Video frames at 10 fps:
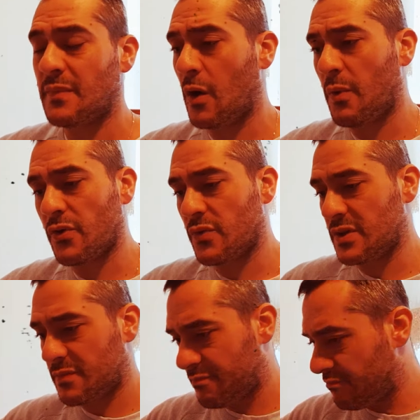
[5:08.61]
Elbow
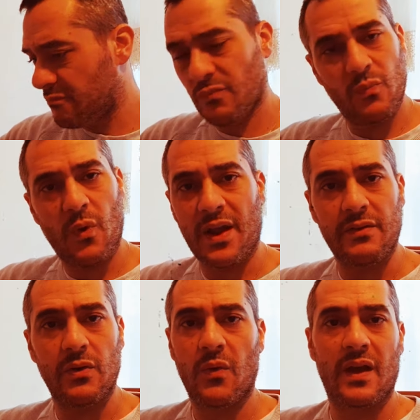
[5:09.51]
grease,
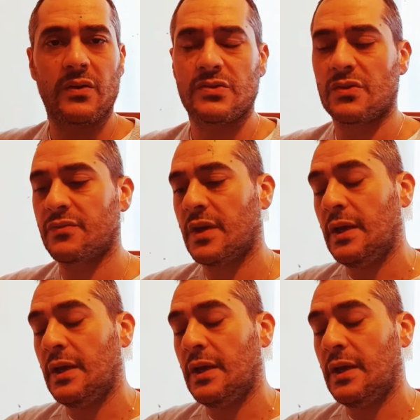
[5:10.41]
whatever, all that good stuff.